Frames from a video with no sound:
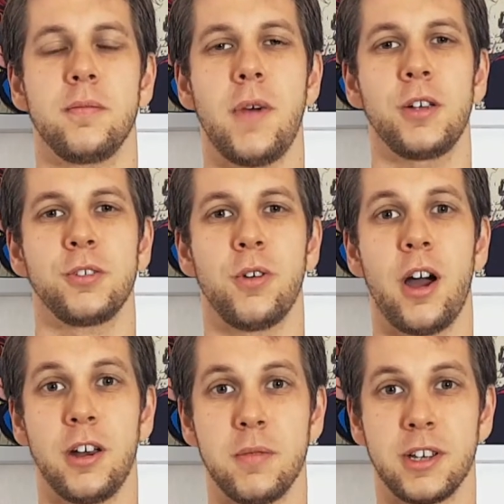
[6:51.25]
muscle
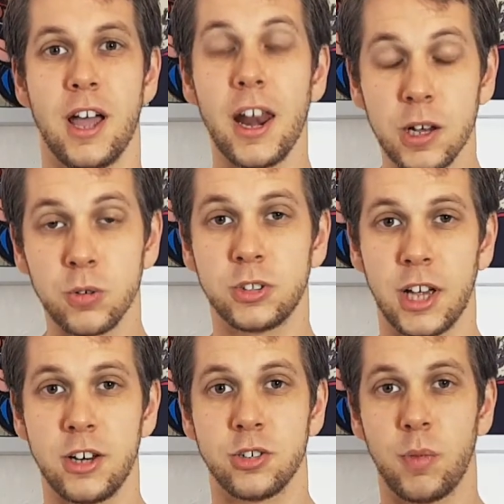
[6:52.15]
under mechanical
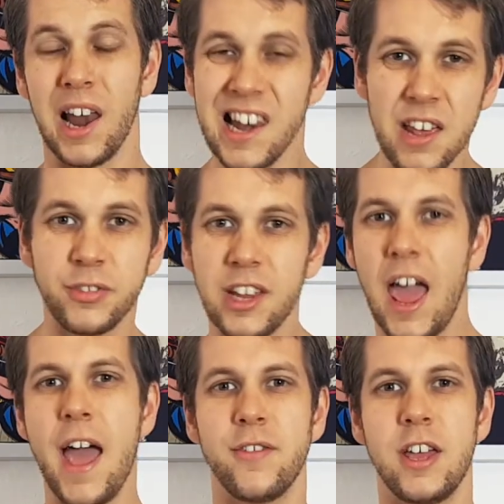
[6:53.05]
tension by
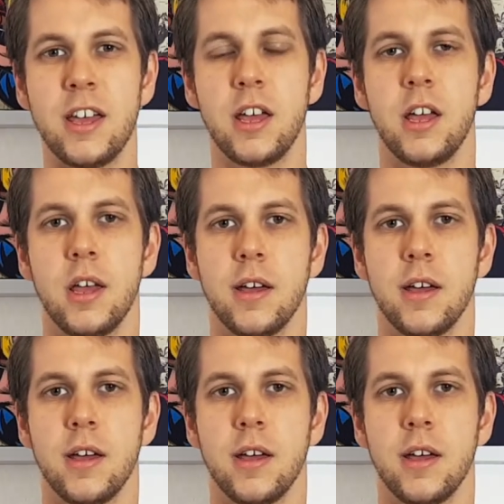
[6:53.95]
lifting heavy.